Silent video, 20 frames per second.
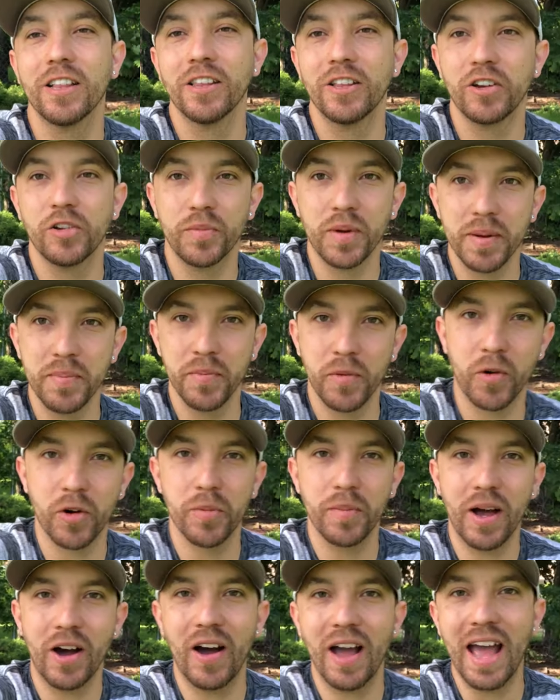a little bit more
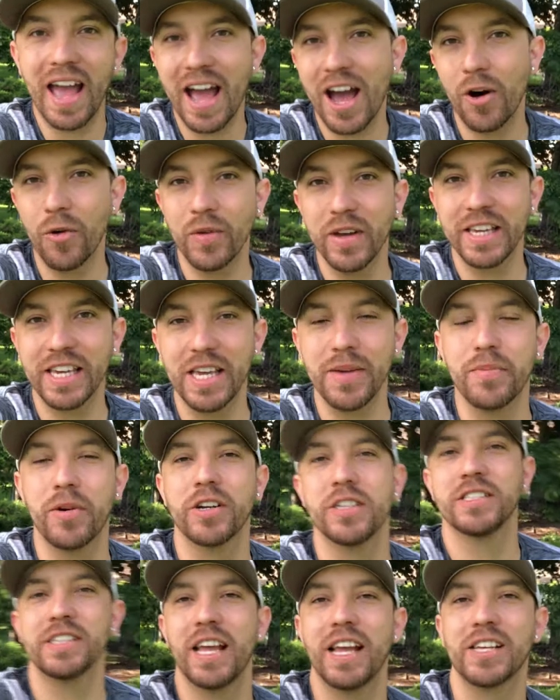about how we keep our
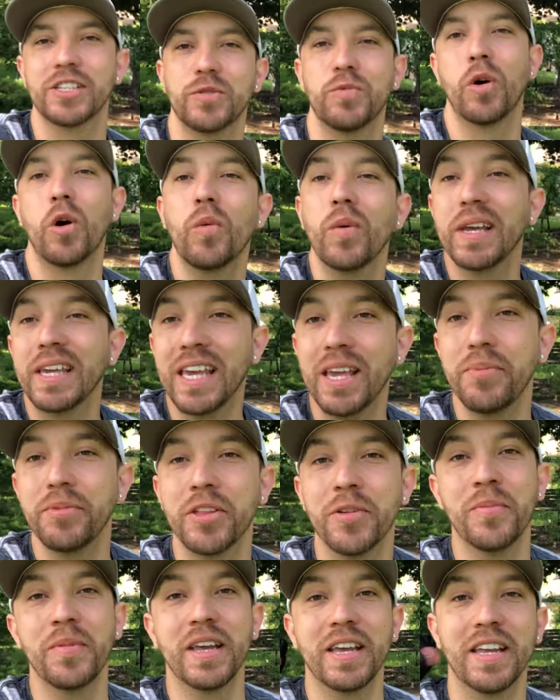snakes, what we keep
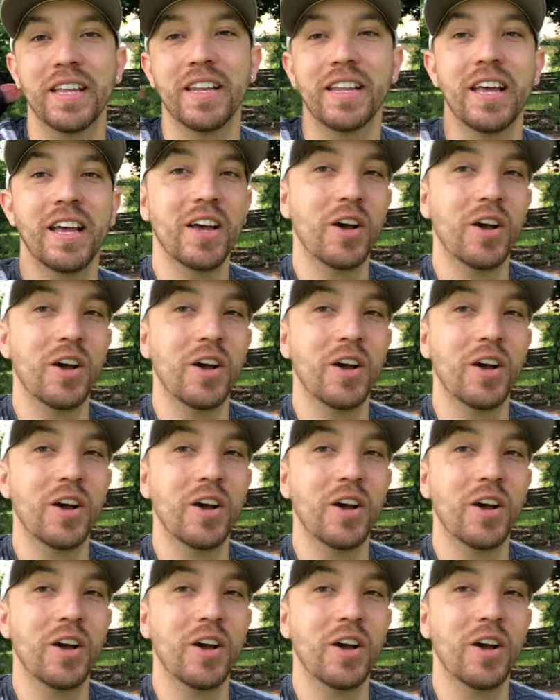them in,